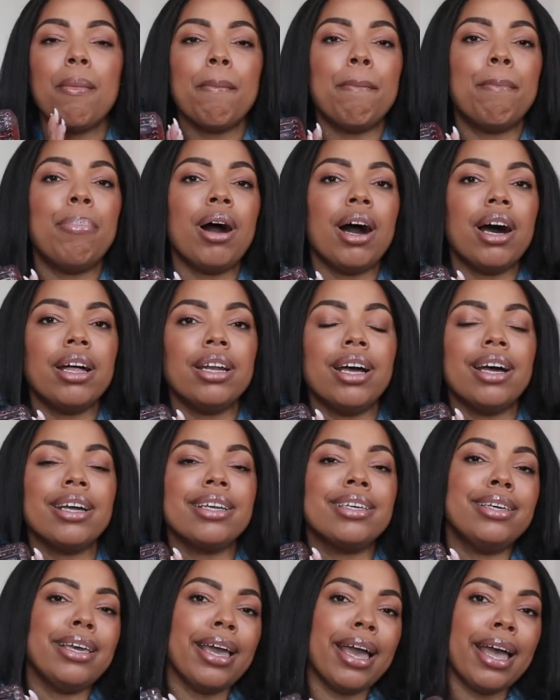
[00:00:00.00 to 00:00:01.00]
But
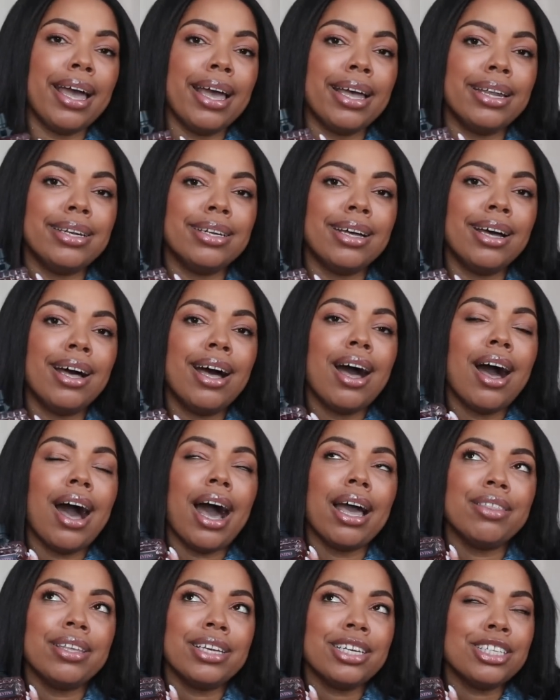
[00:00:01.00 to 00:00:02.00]
again,
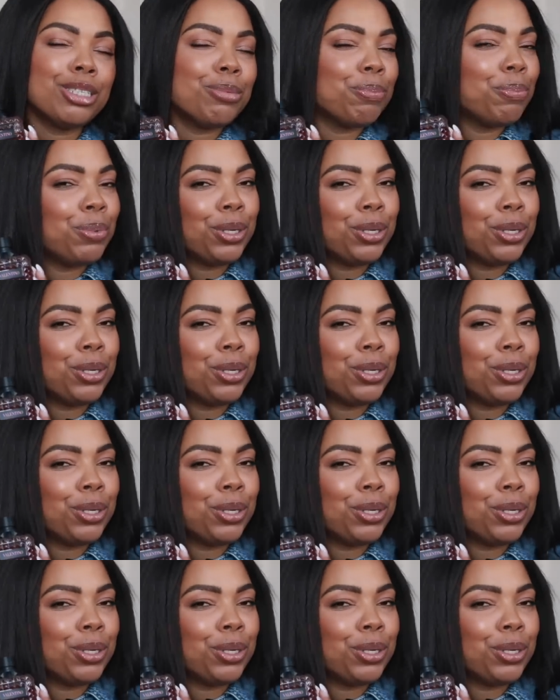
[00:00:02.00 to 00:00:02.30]
I think it's